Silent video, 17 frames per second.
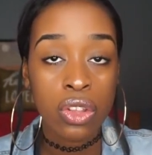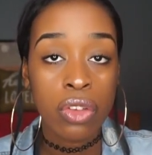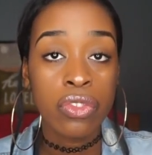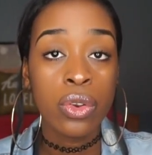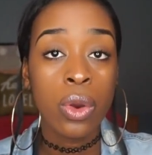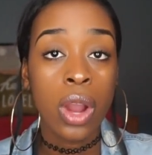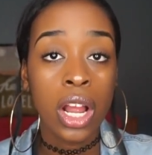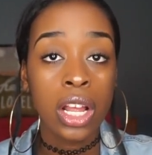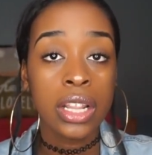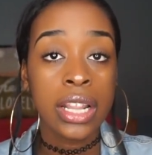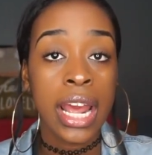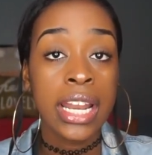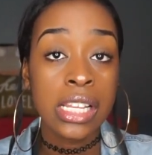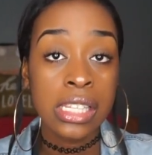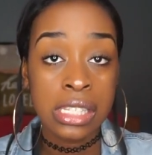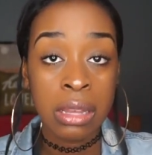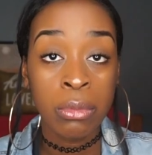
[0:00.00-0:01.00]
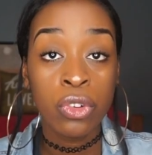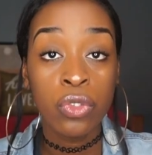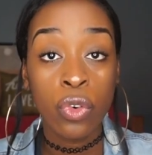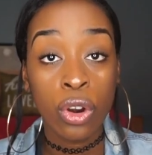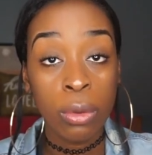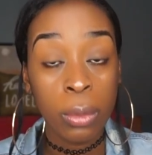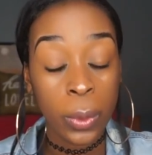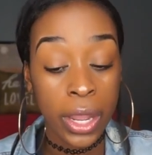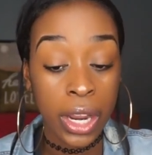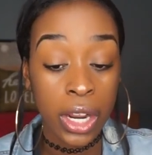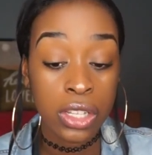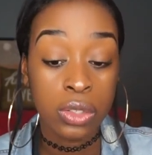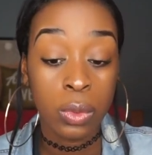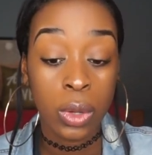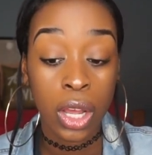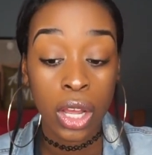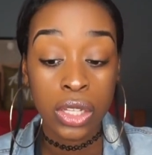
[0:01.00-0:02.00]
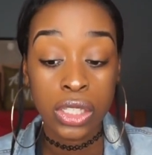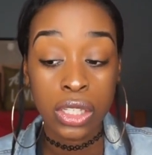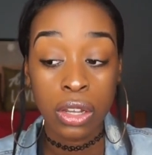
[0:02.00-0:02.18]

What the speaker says: So if you are, that is some affordable hair as well.